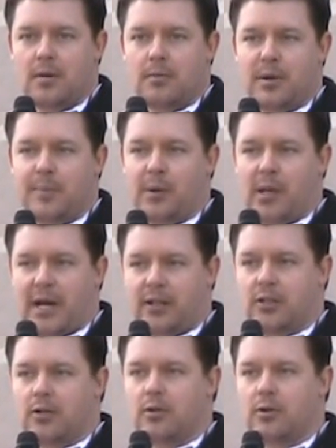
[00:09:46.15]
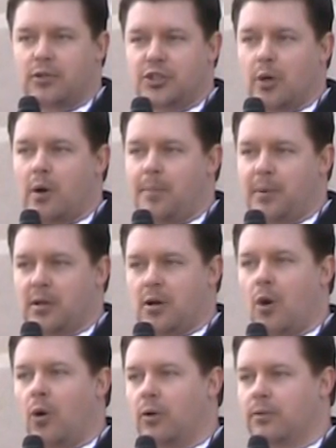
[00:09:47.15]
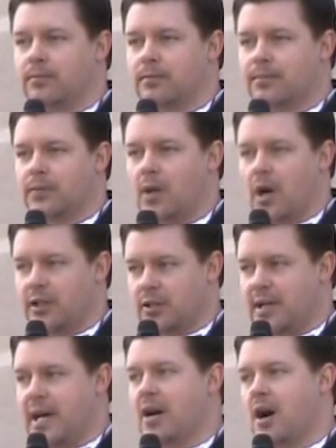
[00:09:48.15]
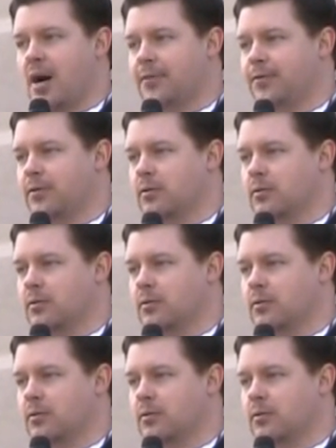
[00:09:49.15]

People like you who show up in the cold on your day off,